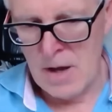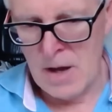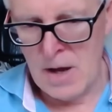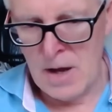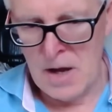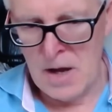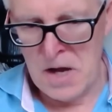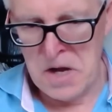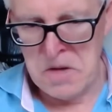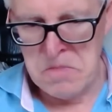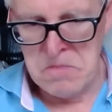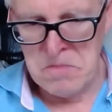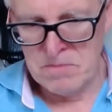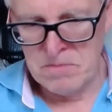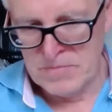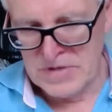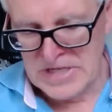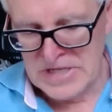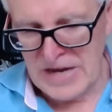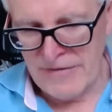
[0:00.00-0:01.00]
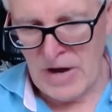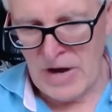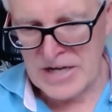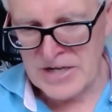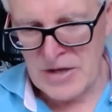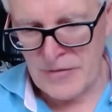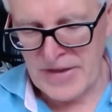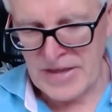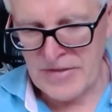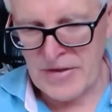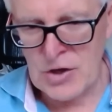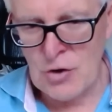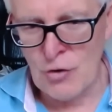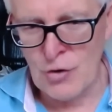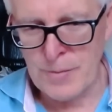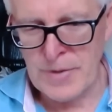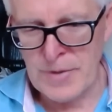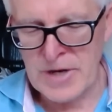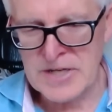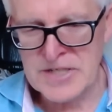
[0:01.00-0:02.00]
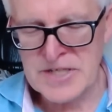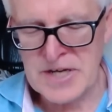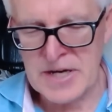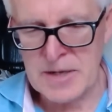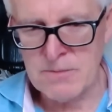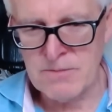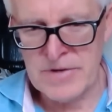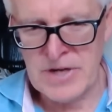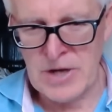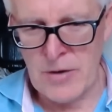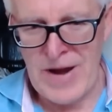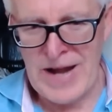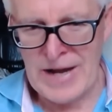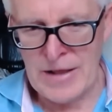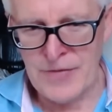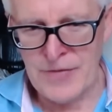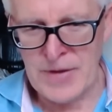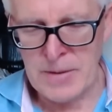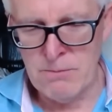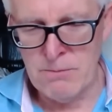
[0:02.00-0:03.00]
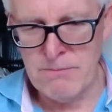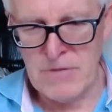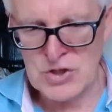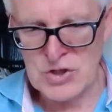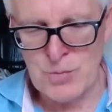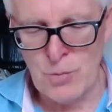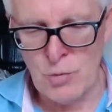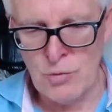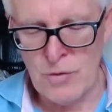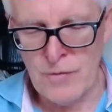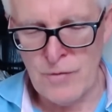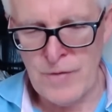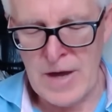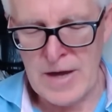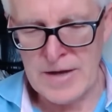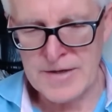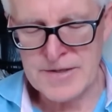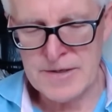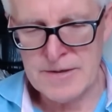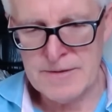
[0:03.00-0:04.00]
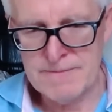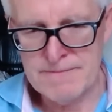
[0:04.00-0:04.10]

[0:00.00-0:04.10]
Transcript: Um, I don't think the economy can take you know anything much more than that.